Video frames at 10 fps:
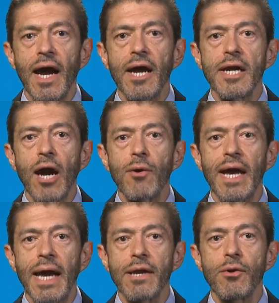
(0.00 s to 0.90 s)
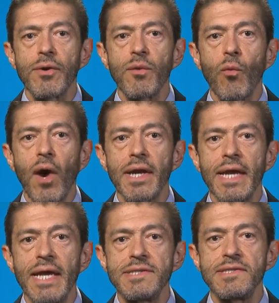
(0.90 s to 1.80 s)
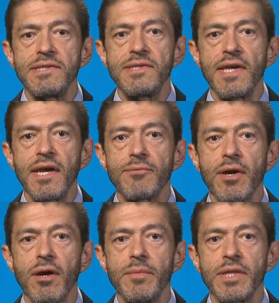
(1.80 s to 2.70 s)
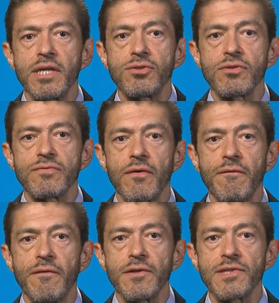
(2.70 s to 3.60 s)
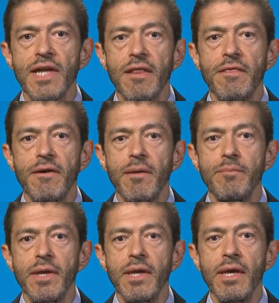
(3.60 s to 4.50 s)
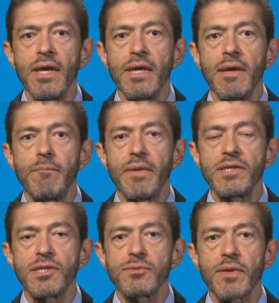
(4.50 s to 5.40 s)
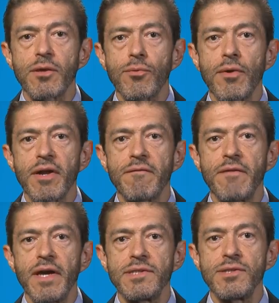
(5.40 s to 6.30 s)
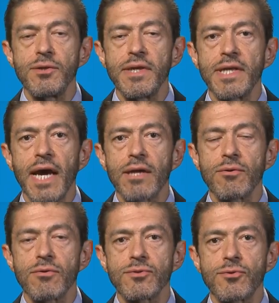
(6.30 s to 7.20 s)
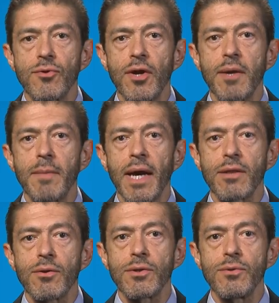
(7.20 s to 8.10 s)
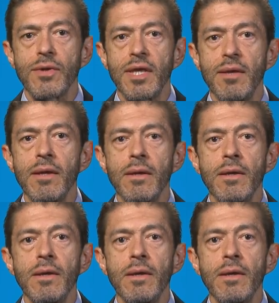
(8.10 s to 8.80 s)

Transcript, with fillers: are now Category 1 NCCN recommendations for first line therapy in patients with chronic phase newly diagnosed chronic myeloid leukemia.